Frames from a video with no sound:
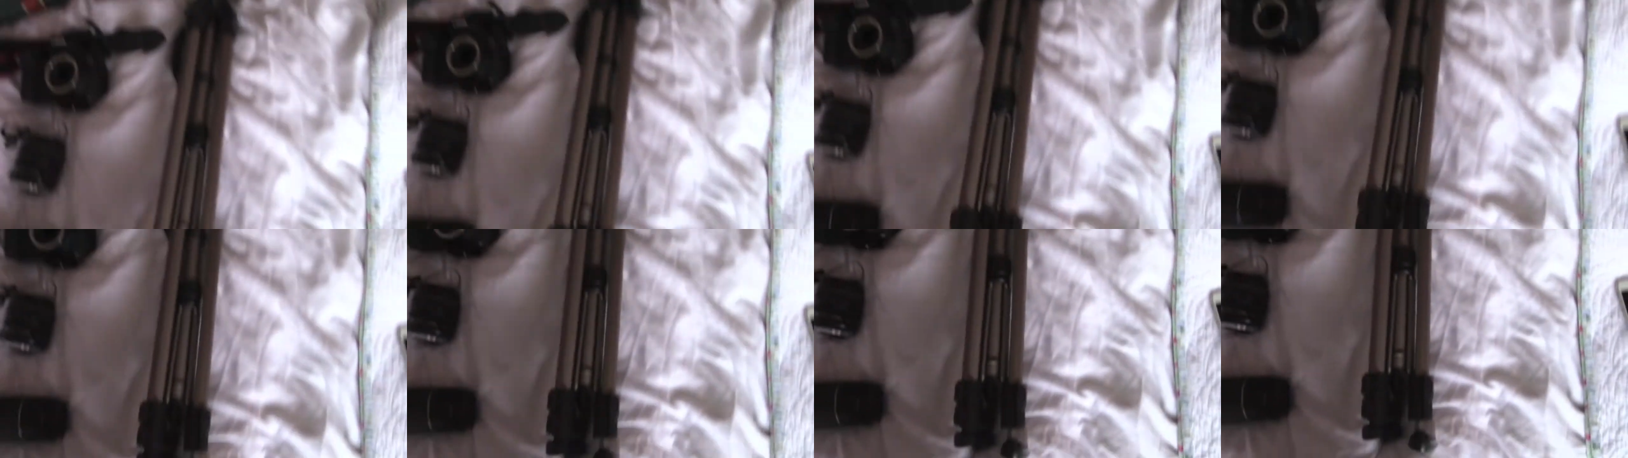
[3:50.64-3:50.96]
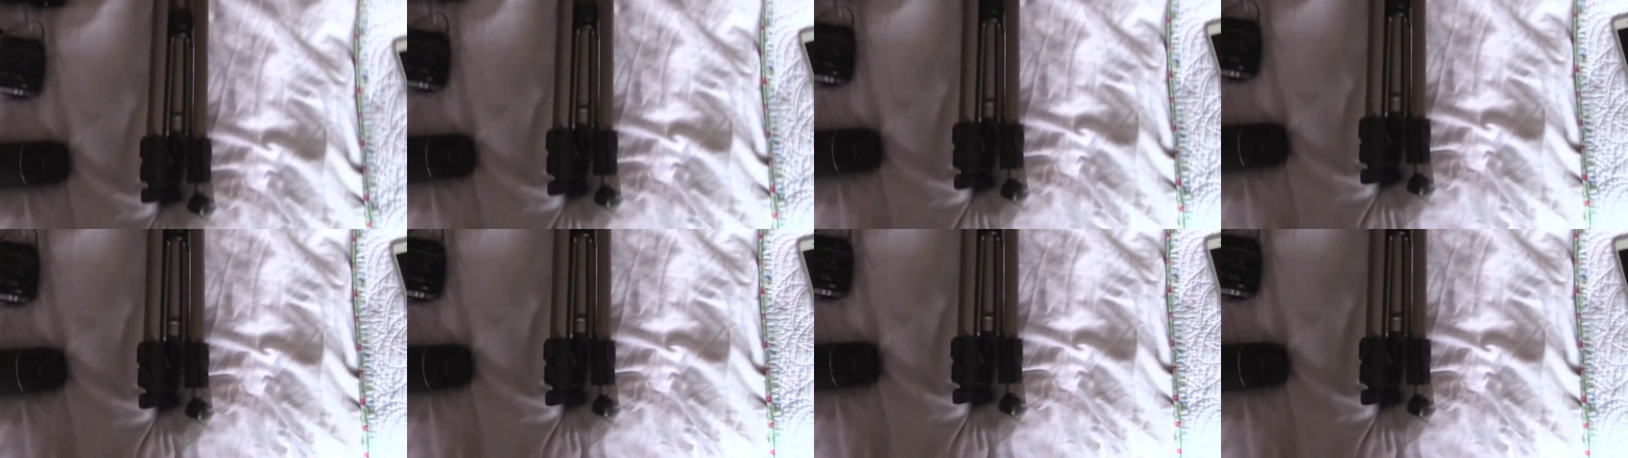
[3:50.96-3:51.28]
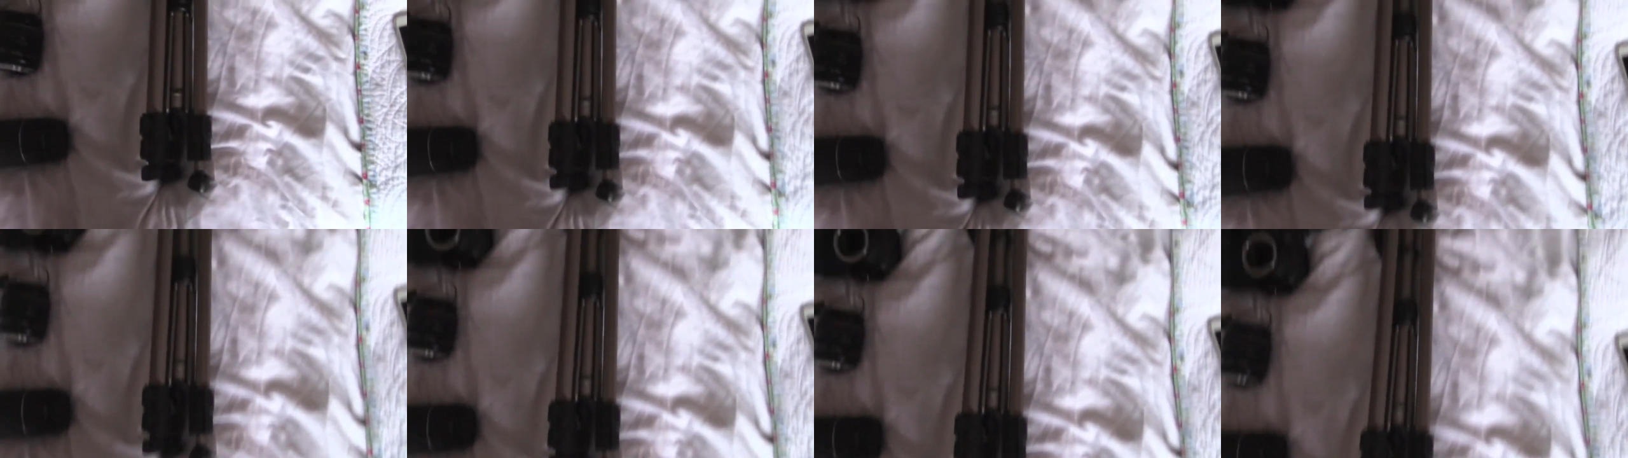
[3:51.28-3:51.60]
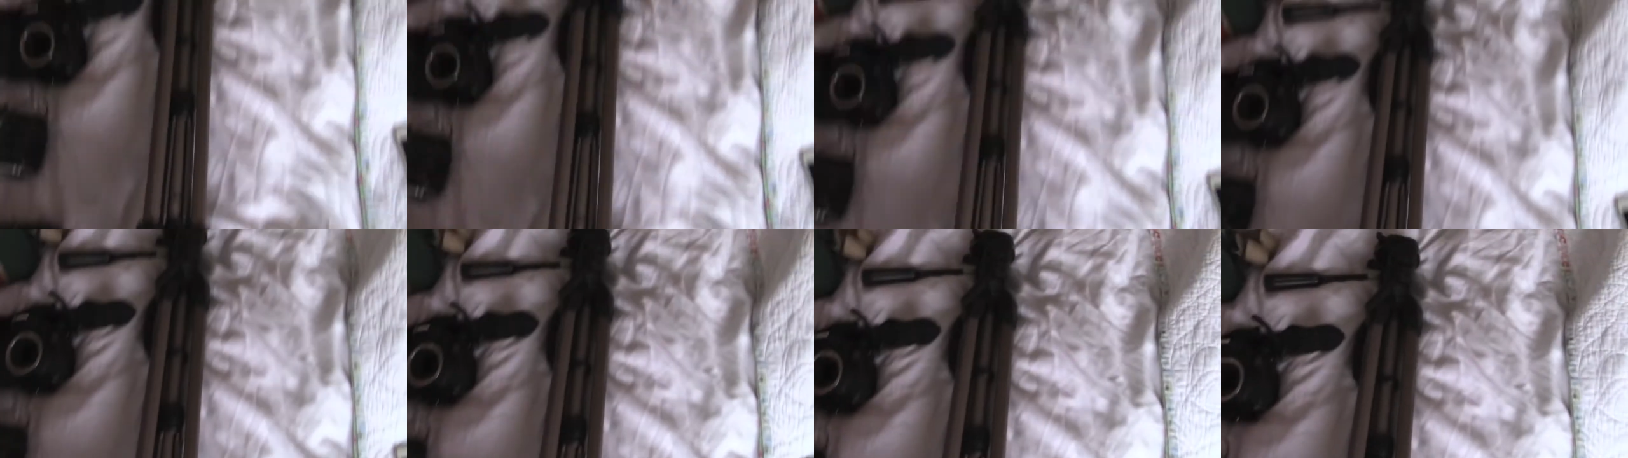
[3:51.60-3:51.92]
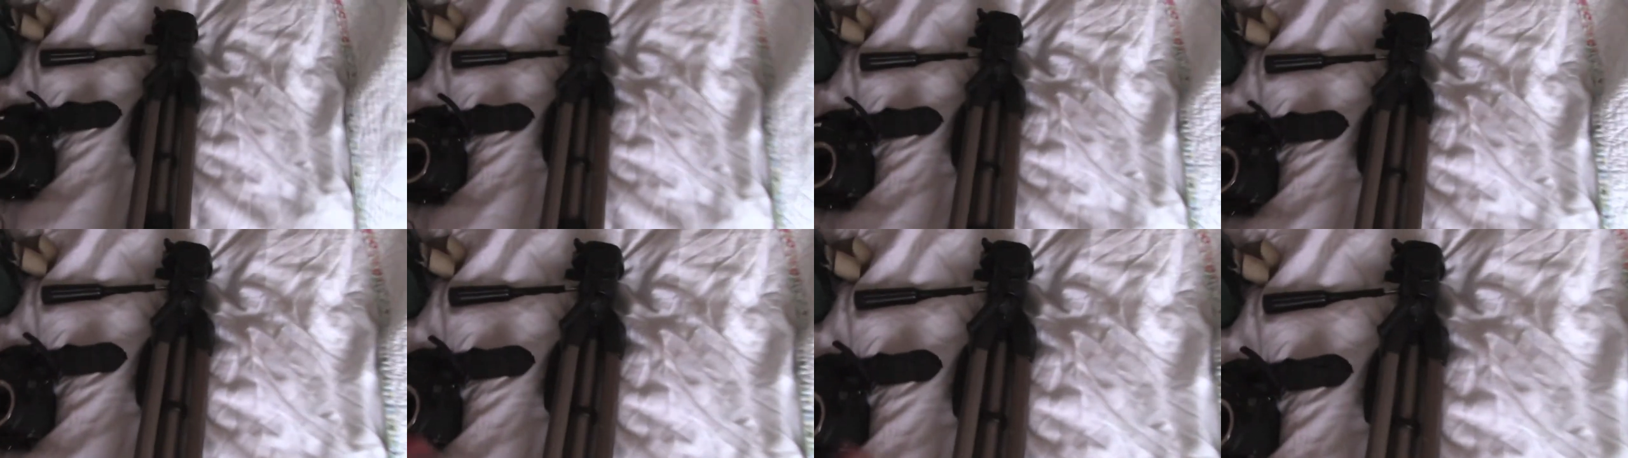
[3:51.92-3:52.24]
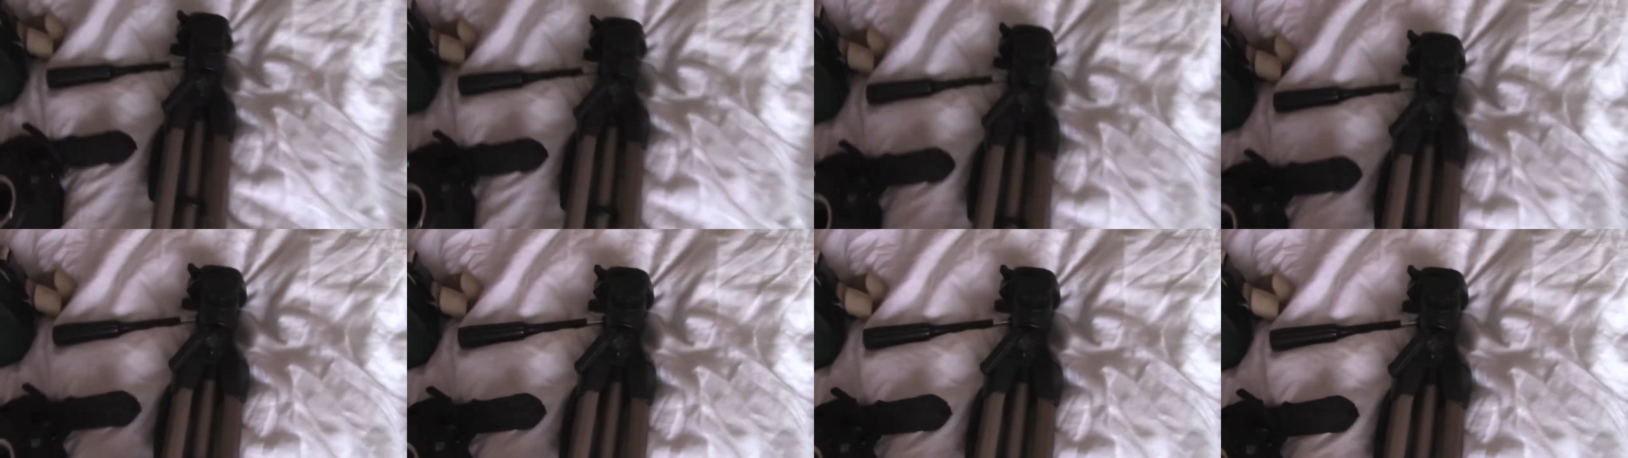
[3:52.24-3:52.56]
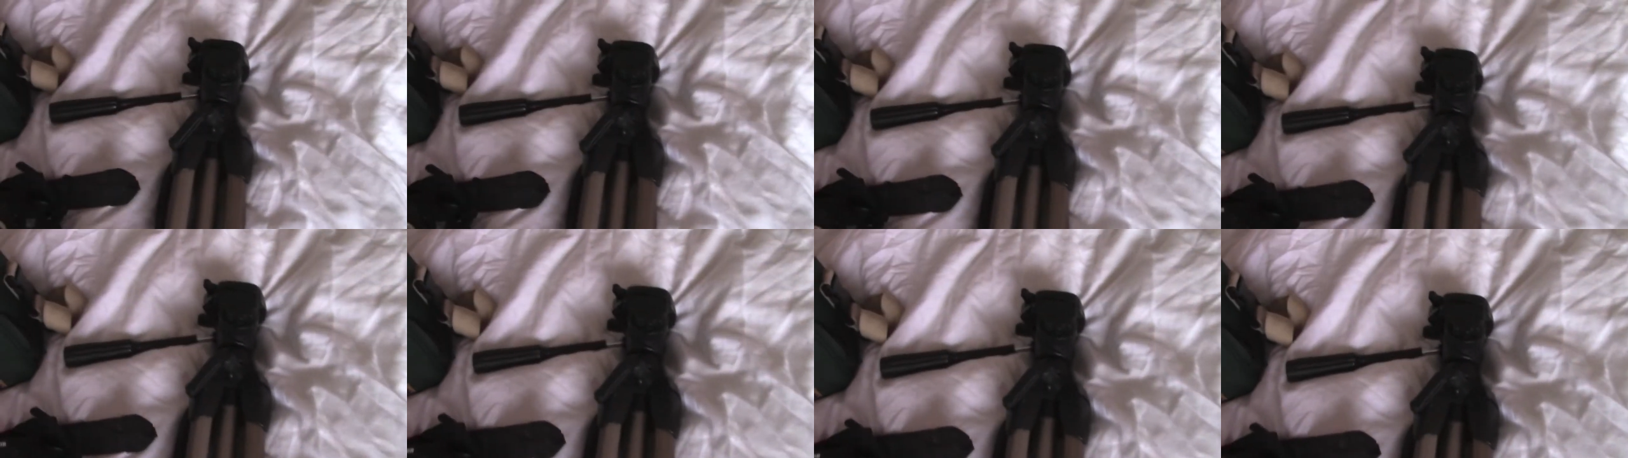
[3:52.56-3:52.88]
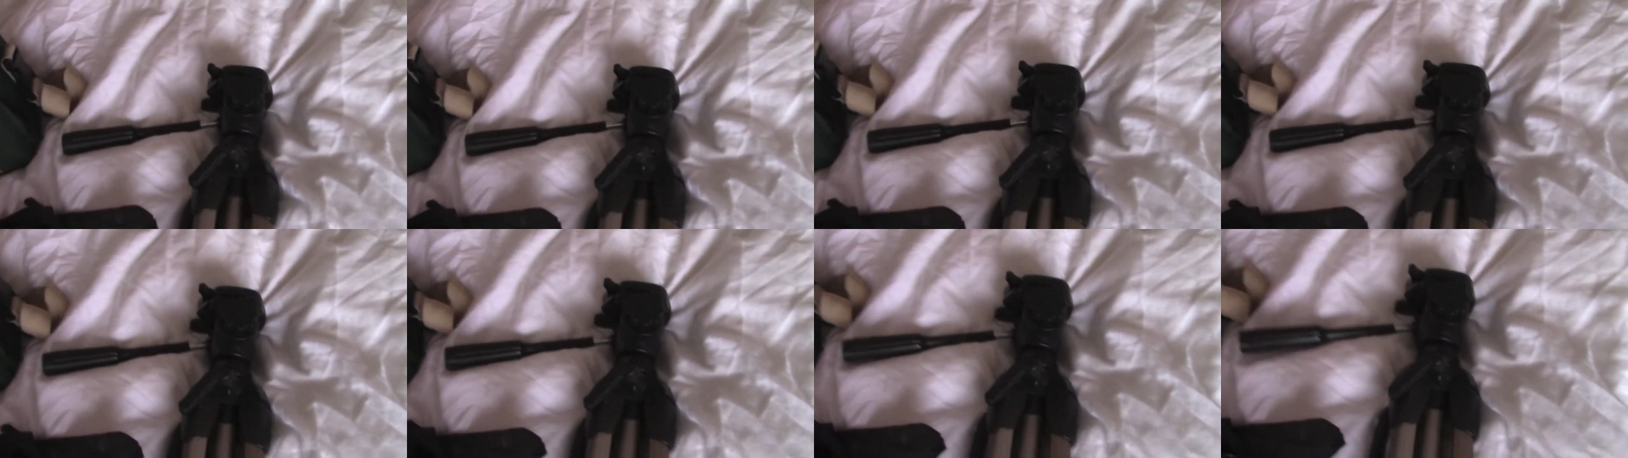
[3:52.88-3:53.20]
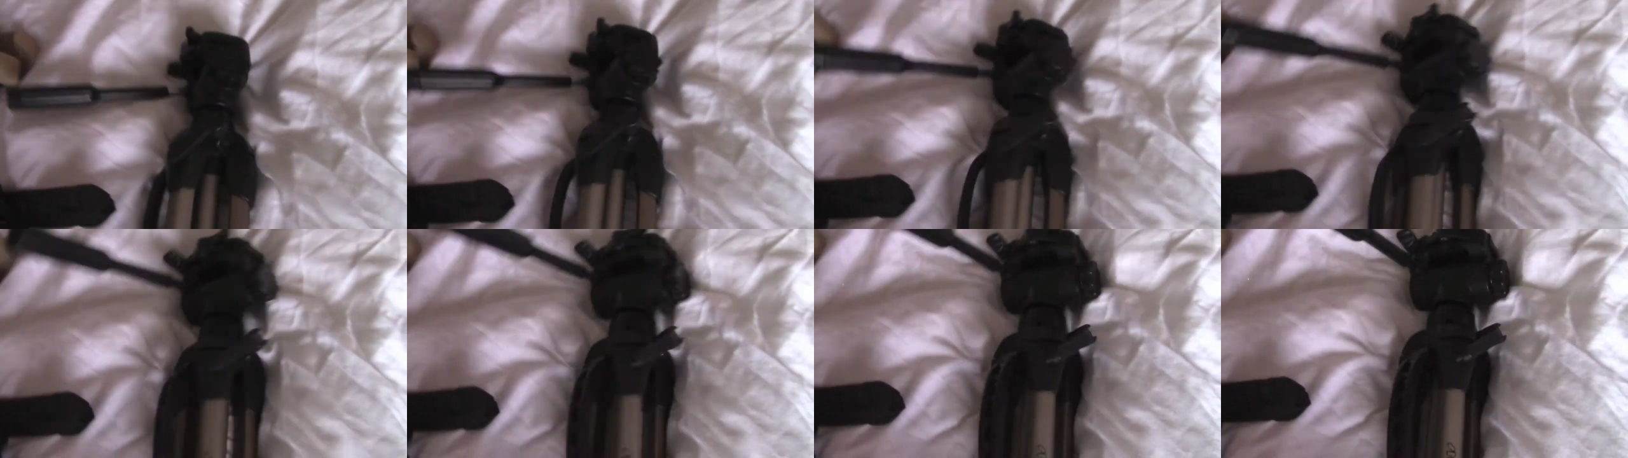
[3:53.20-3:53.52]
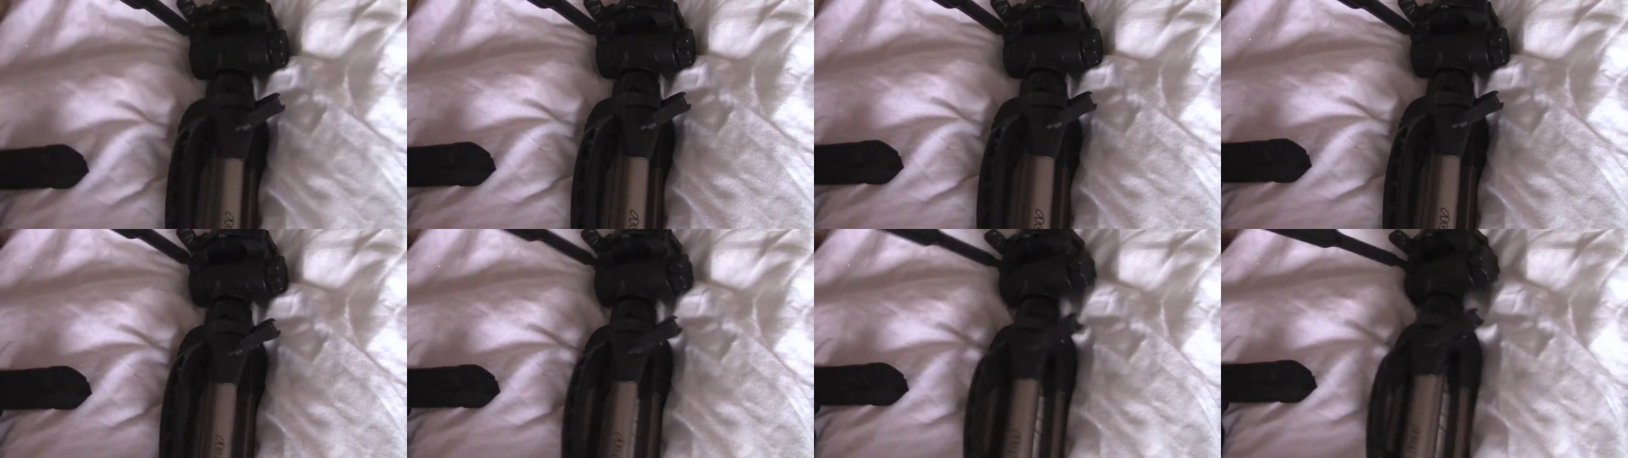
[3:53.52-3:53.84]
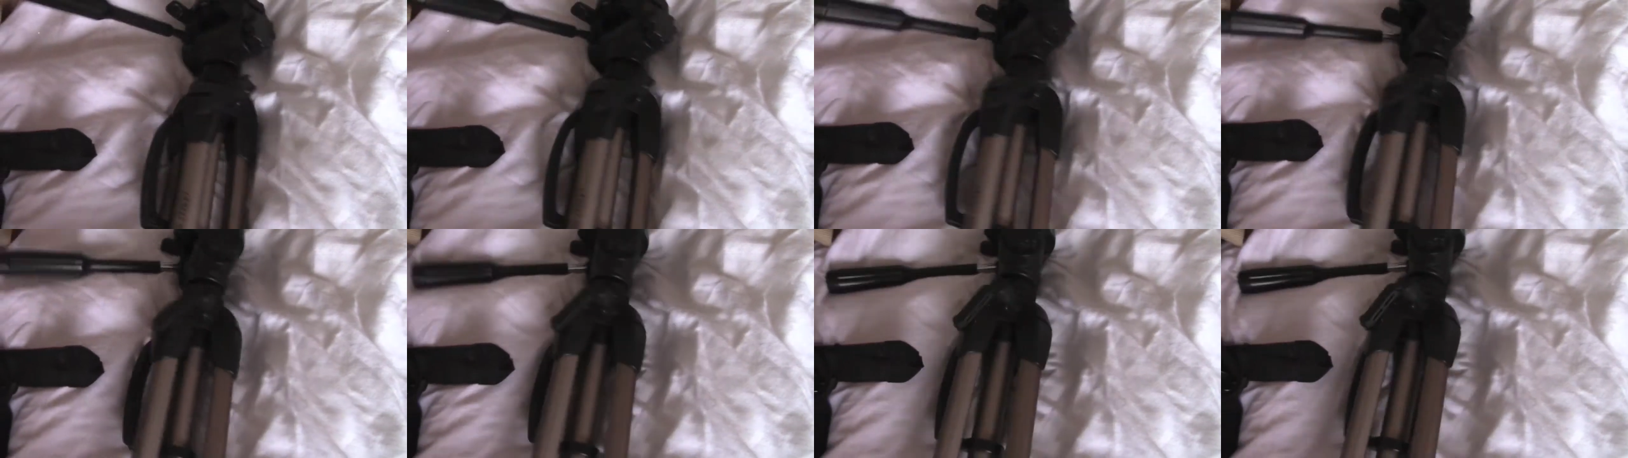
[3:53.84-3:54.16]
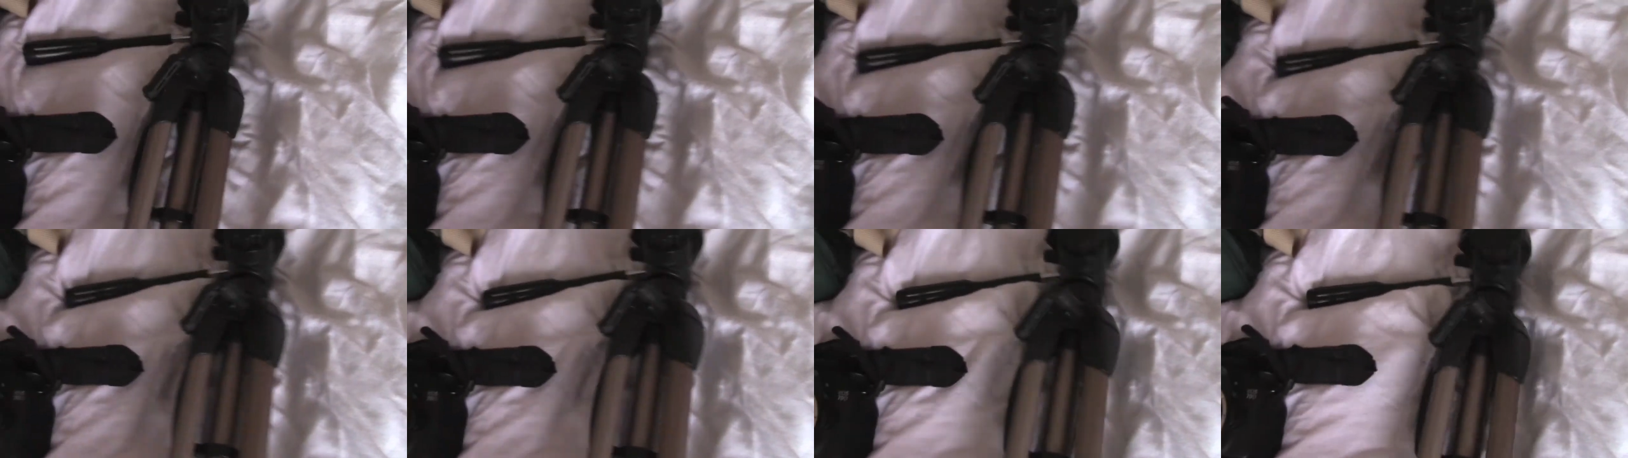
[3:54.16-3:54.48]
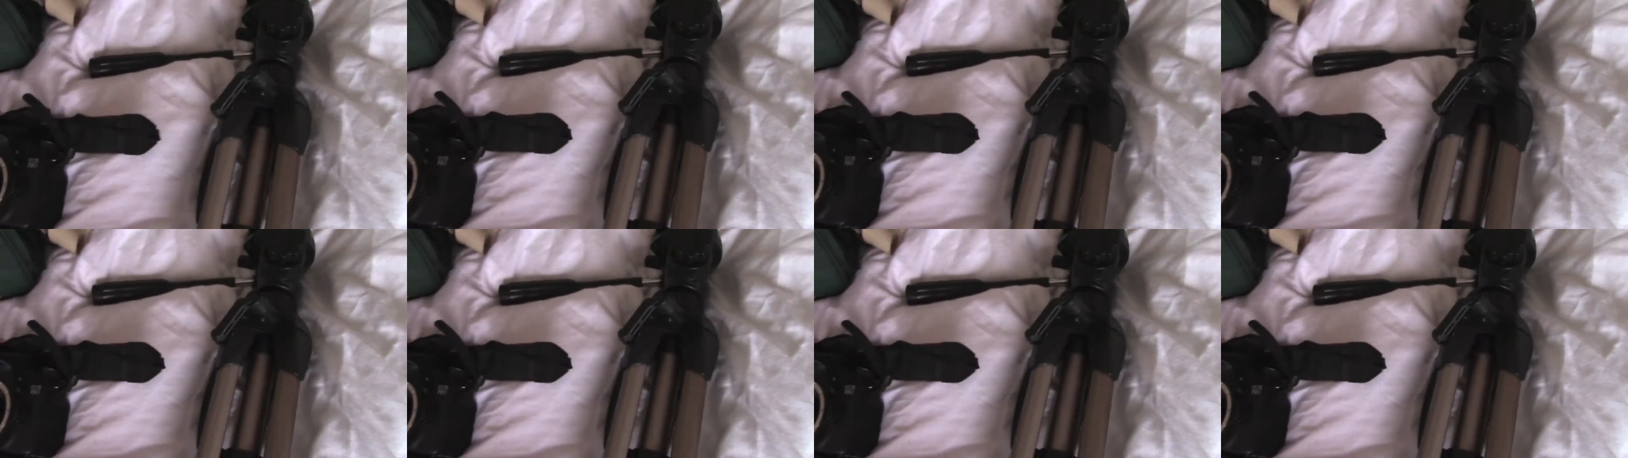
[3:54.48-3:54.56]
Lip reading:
[unreadable: no face in view]